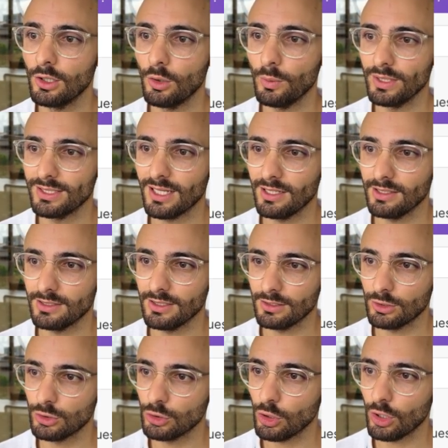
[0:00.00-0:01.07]
We tell it
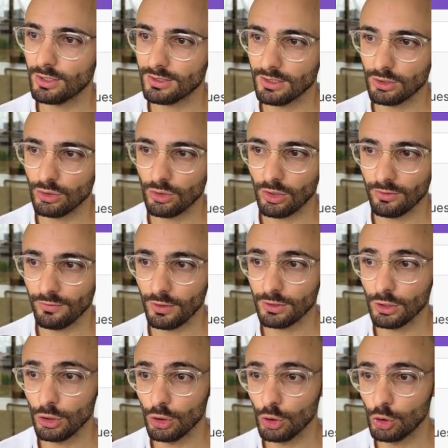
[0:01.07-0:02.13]
its task is to convert a
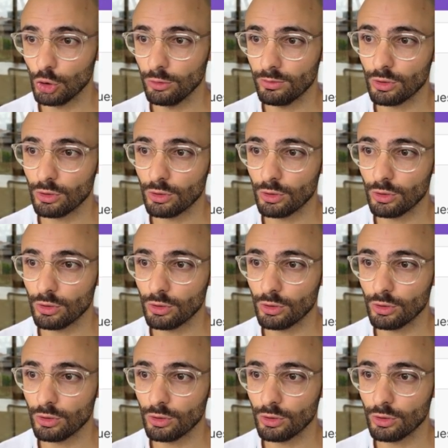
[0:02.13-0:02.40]
YouTube